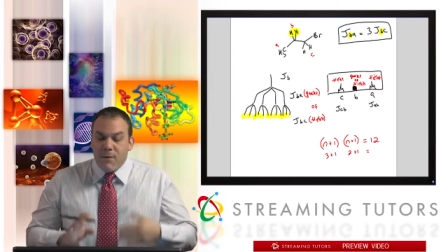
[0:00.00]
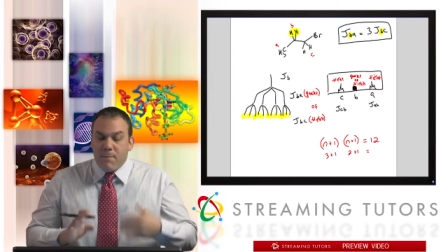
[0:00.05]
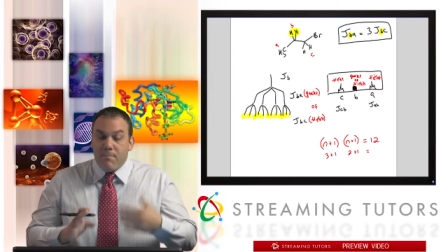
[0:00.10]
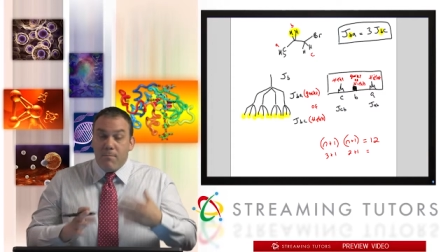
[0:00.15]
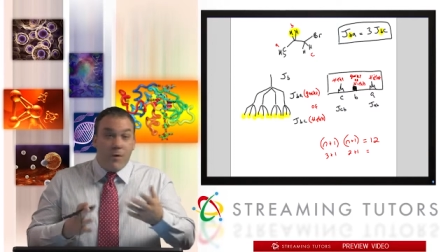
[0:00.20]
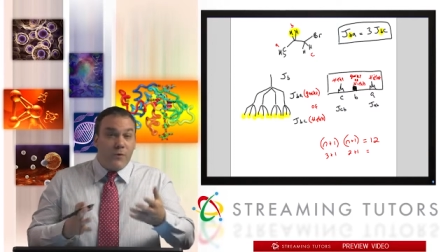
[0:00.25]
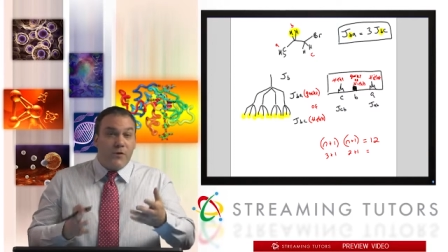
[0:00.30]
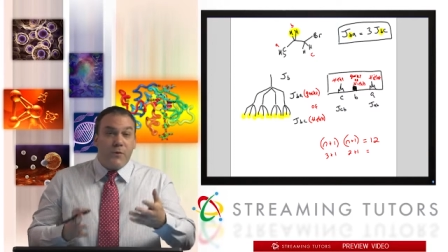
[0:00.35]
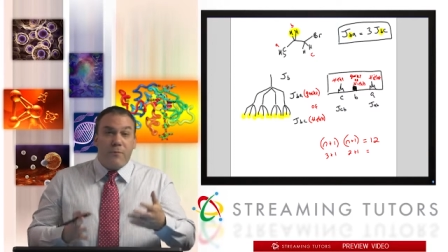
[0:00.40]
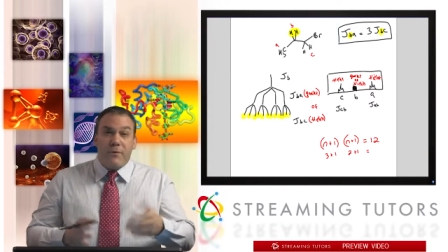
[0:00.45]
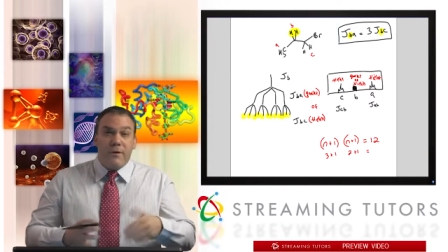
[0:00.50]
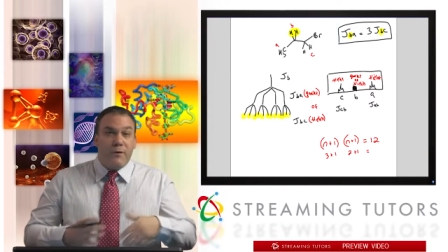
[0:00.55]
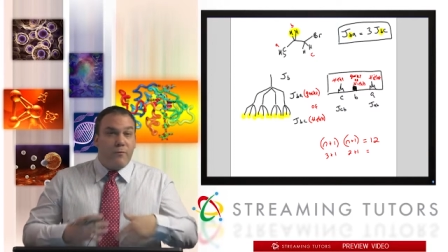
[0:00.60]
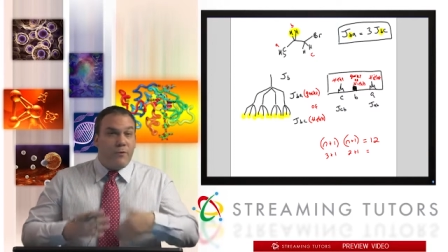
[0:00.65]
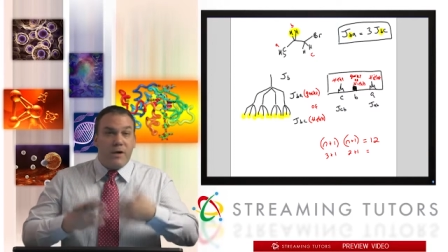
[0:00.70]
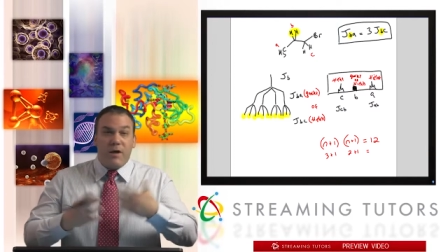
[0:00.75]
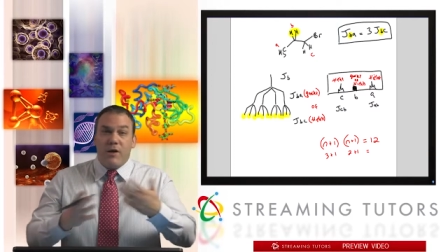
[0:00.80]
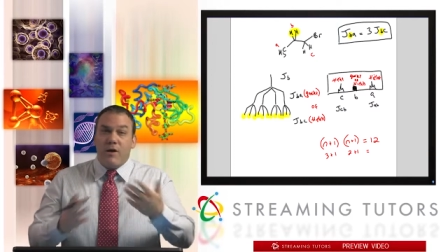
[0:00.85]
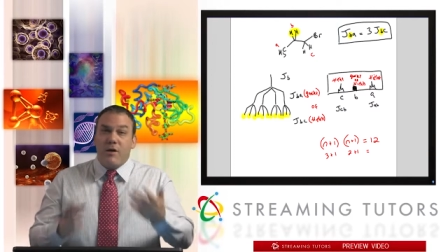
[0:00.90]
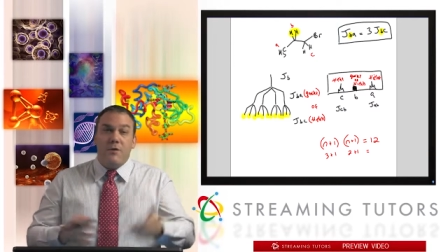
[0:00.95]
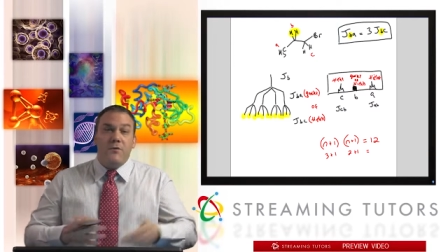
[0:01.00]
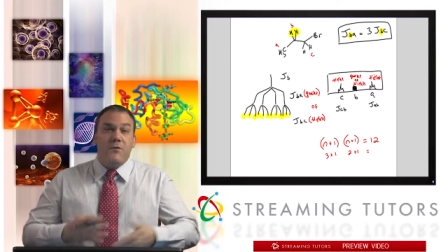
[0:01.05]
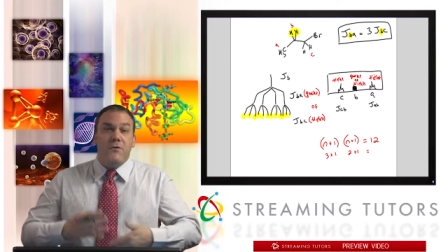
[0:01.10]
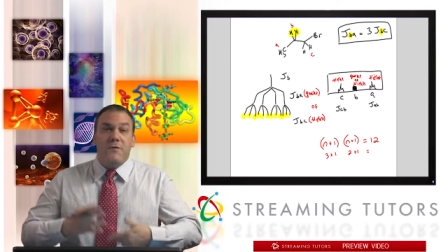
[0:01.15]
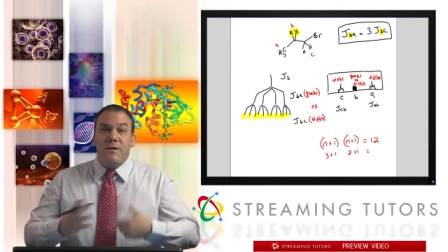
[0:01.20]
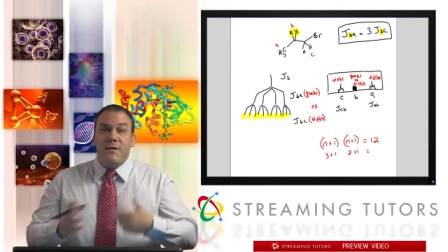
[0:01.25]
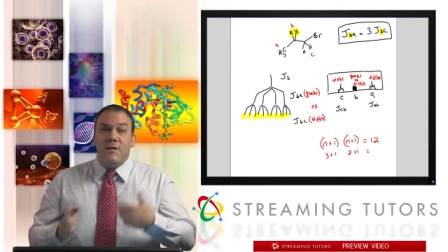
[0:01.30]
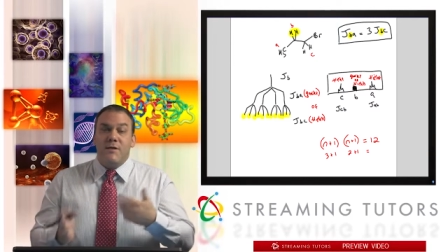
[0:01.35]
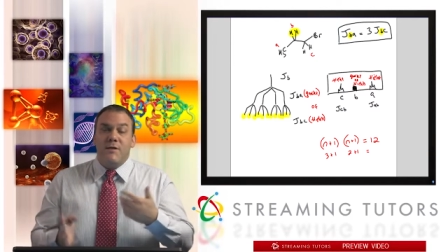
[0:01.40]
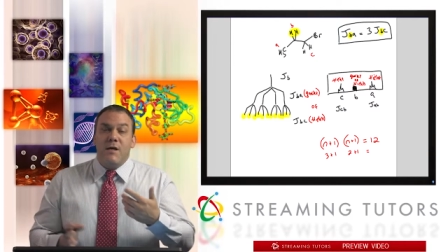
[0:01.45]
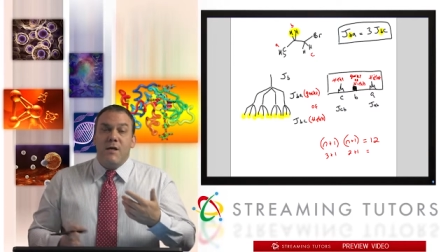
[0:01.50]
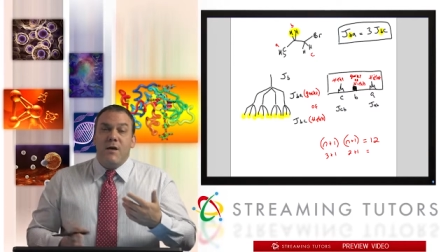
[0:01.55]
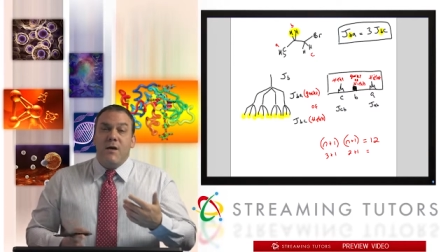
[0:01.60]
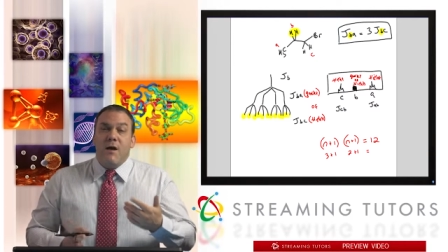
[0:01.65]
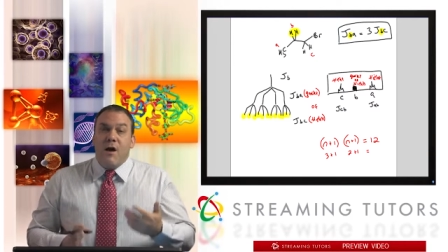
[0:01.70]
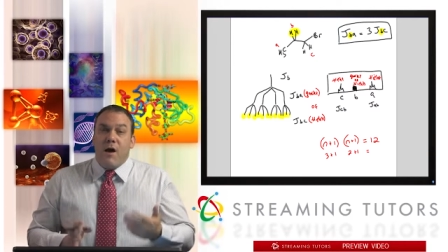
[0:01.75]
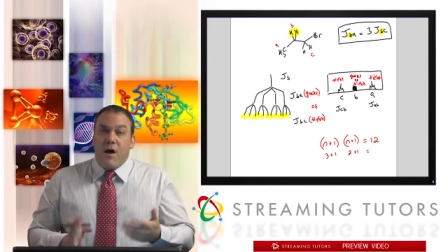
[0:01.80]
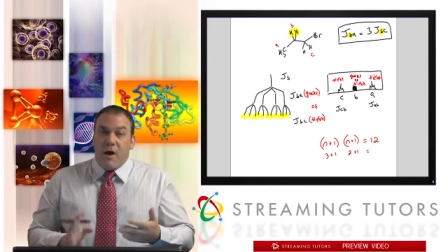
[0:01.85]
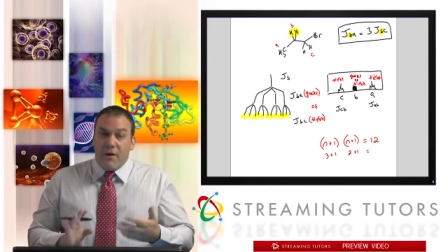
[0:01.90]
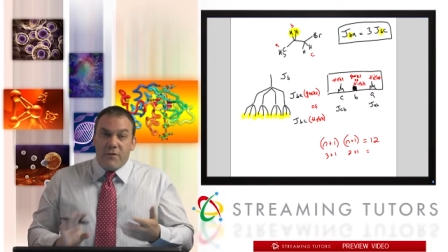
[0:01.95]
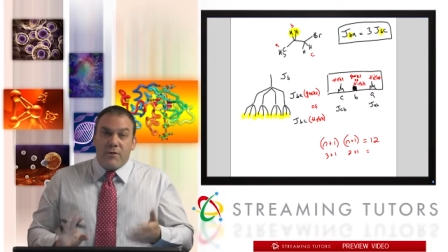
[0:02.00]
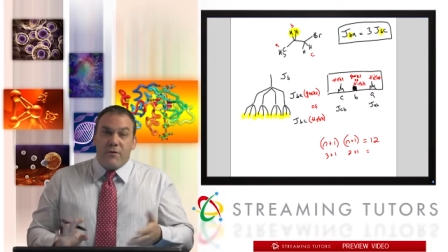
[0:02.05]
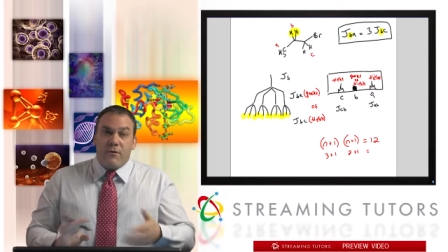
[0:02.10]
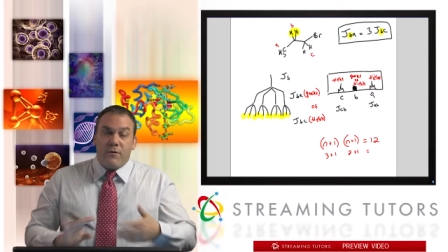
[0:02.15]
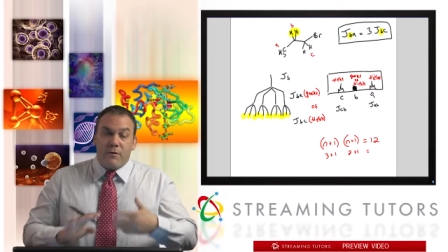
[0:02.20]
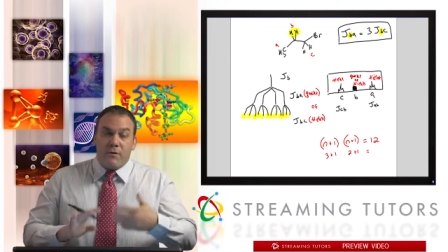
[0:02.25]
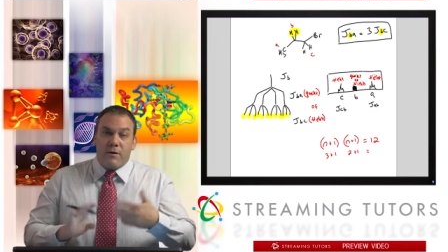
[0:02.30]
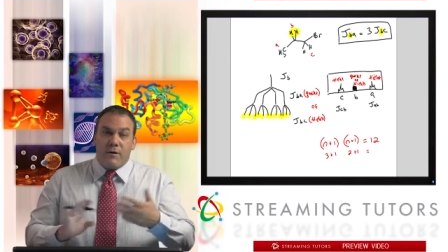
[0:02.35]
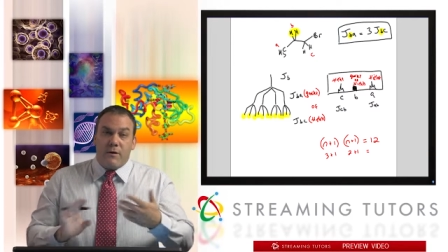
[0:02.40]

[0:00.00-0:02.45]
Multiplet would include these other,